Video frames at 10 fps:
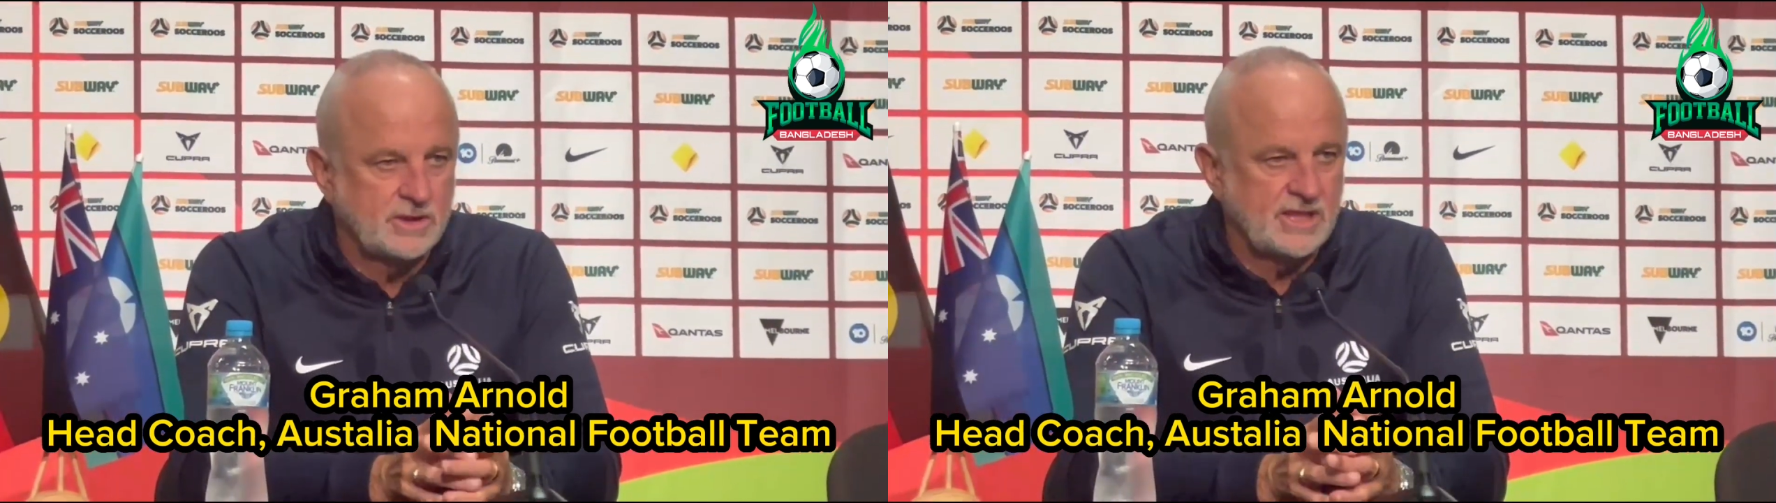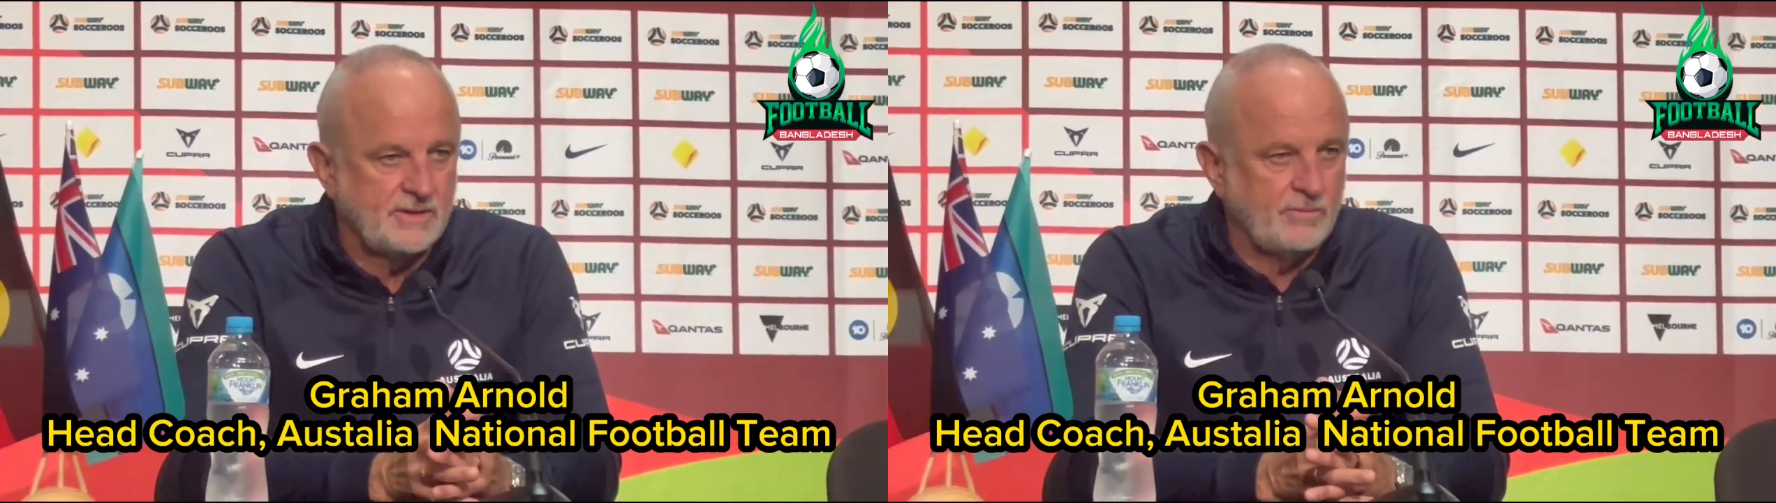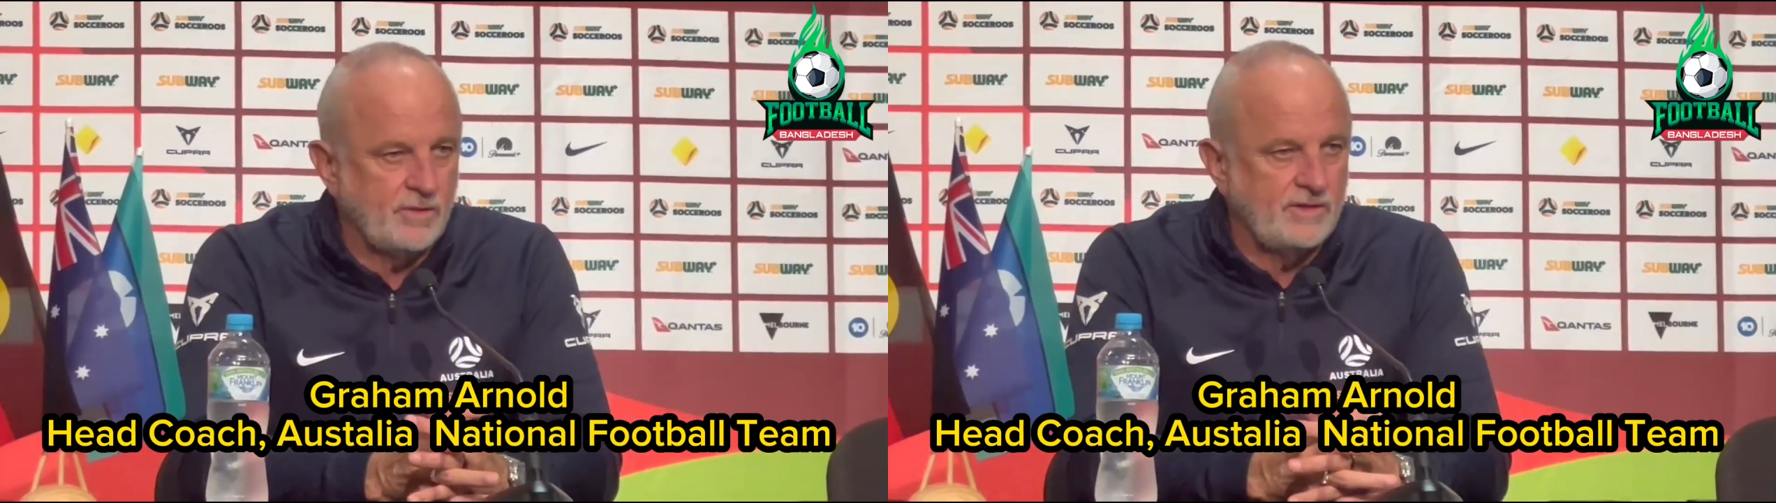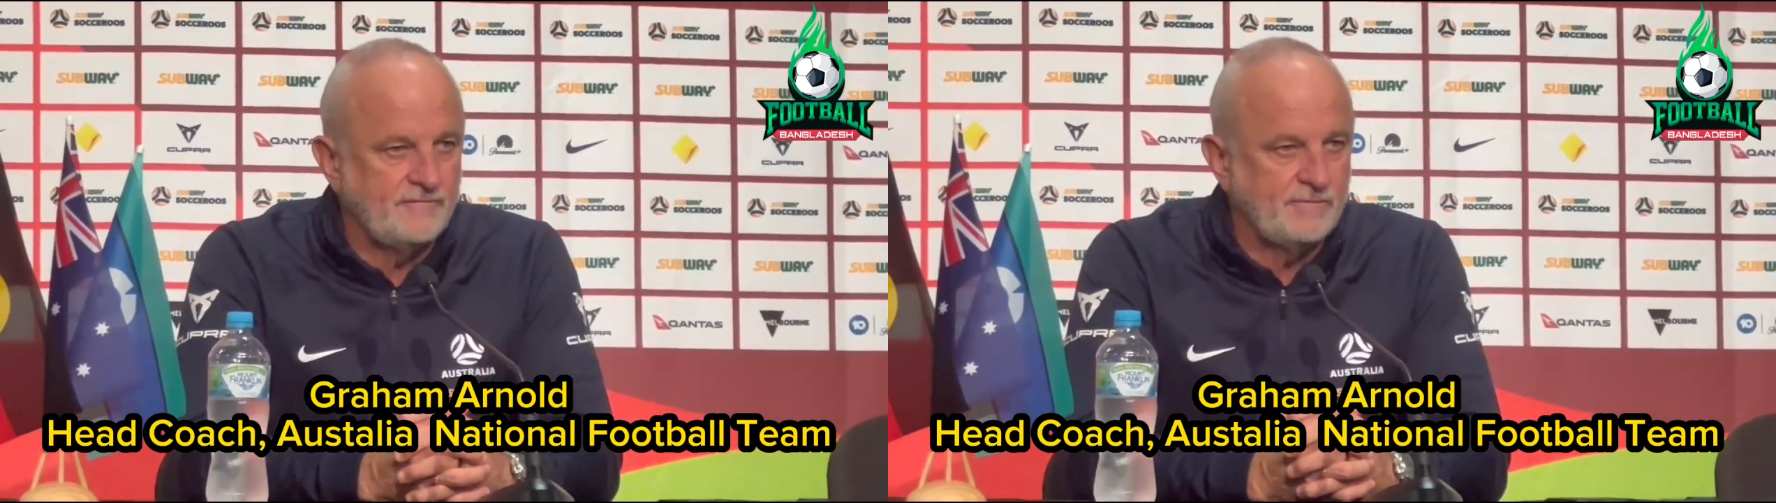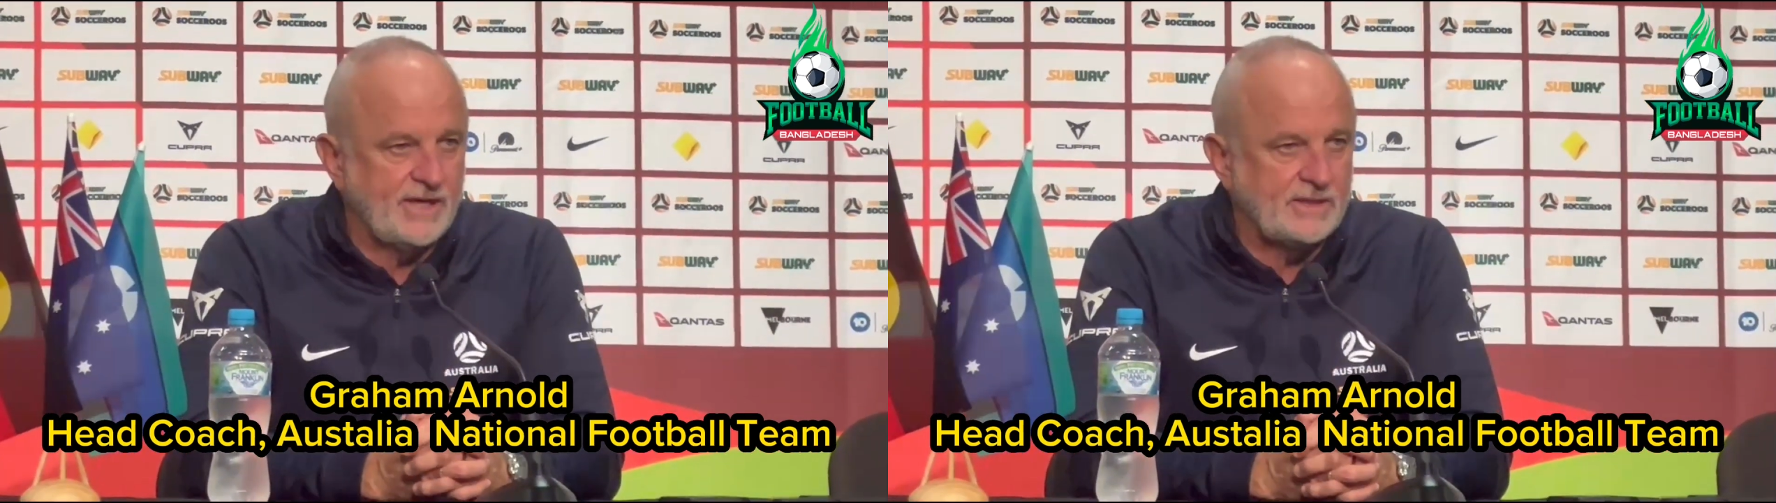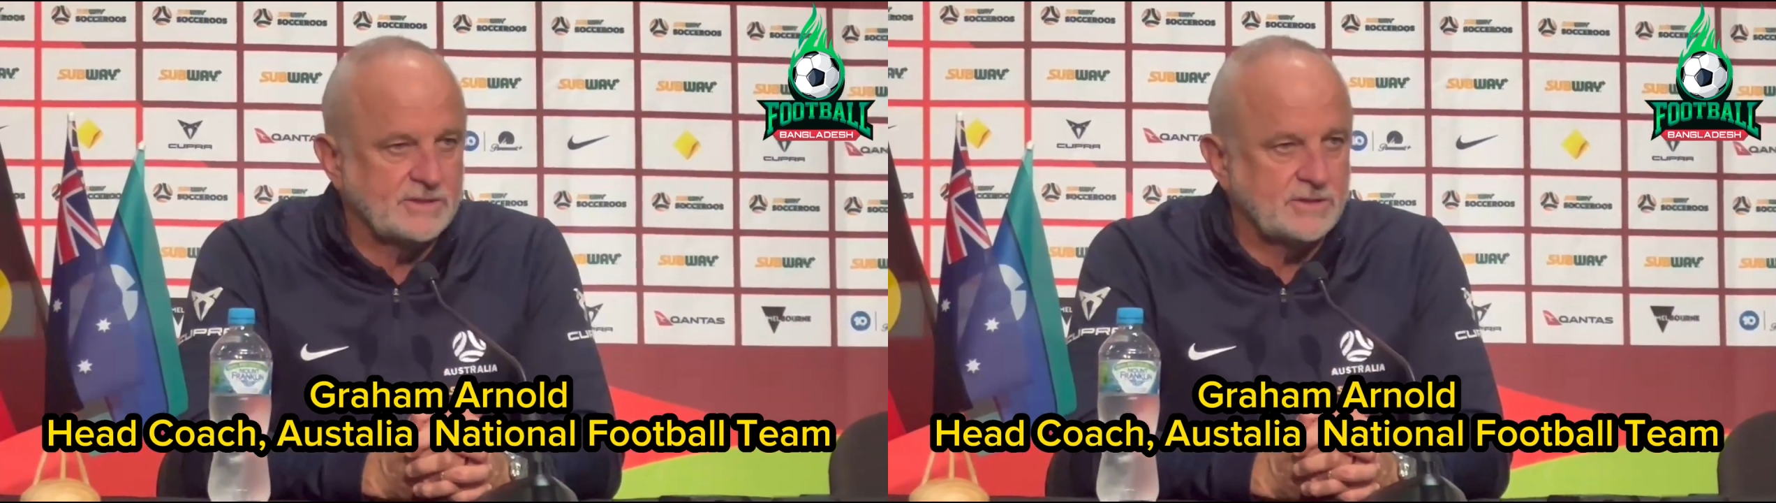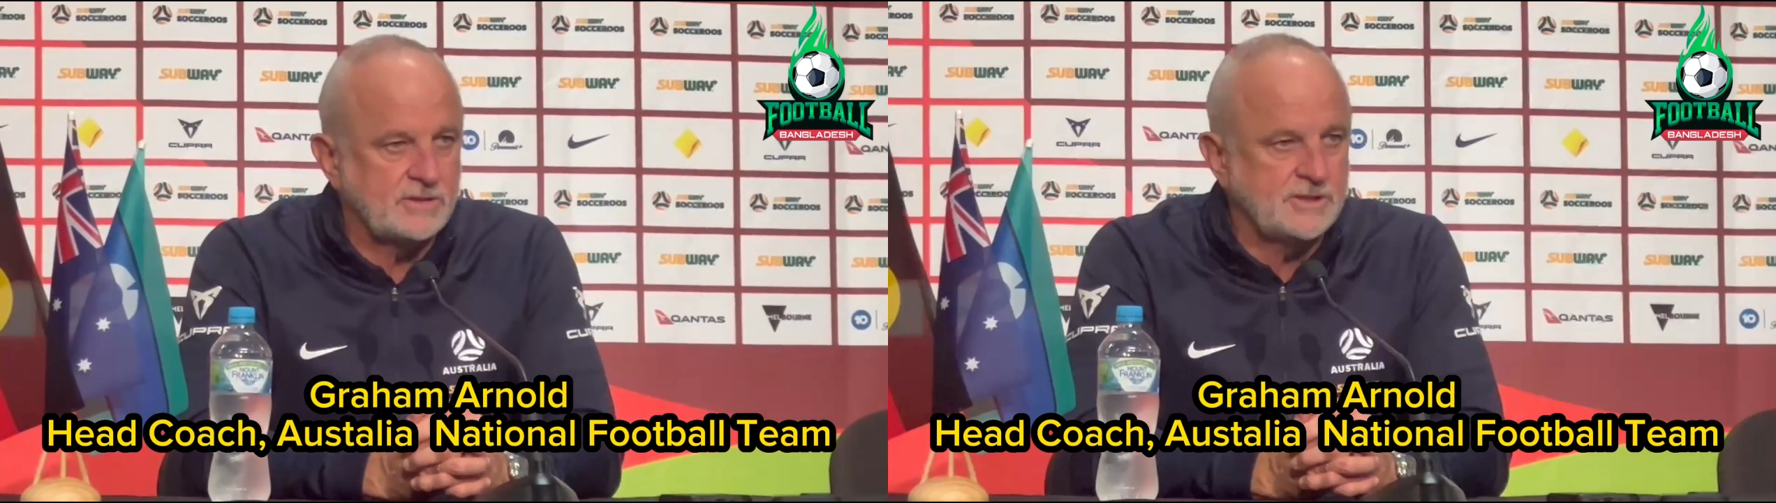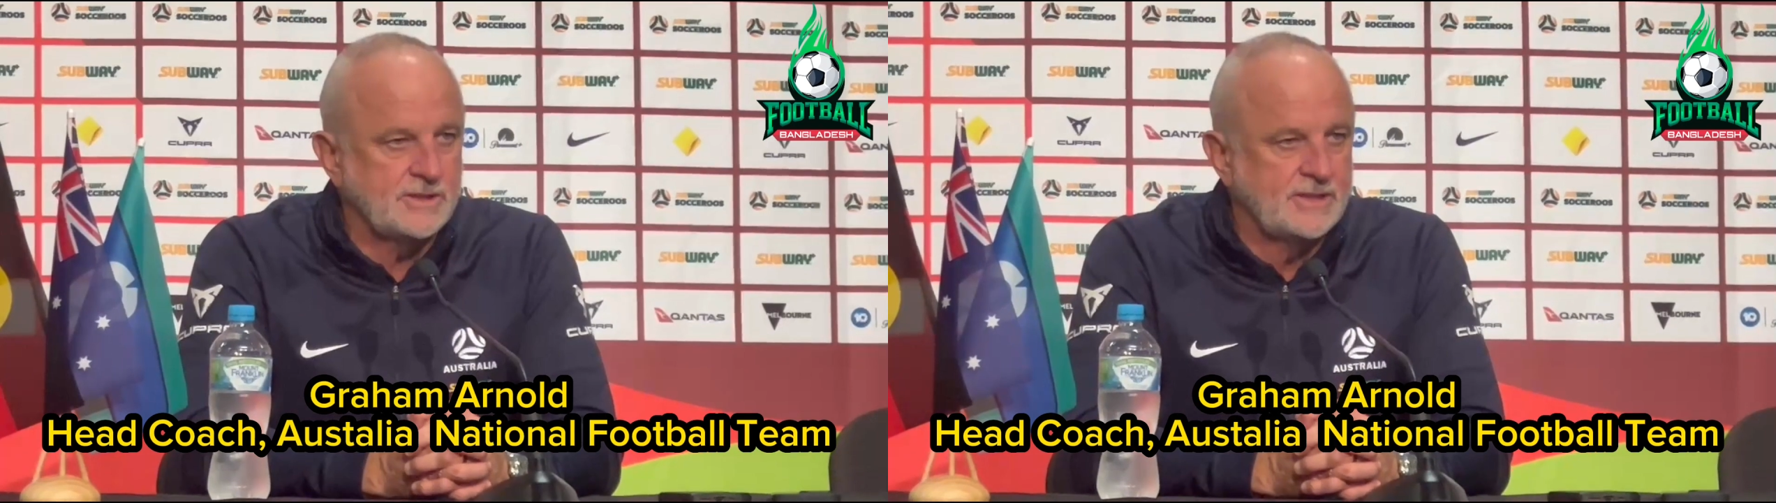get them ready for
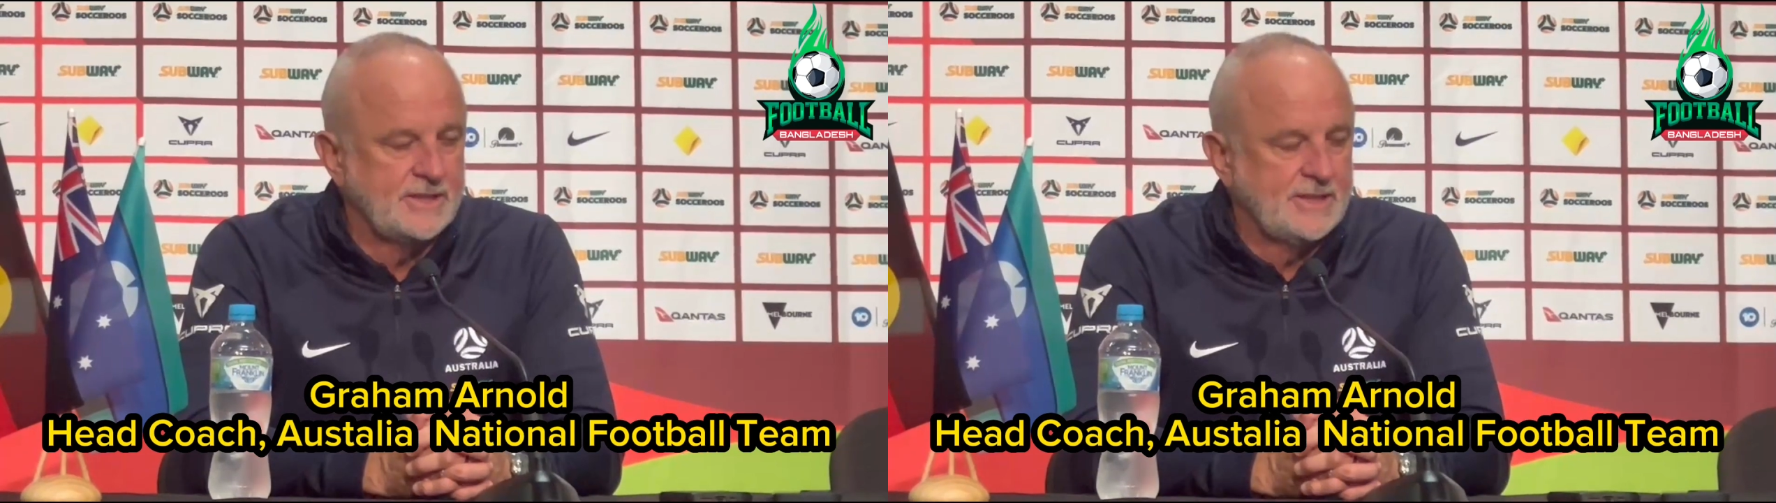Palestine.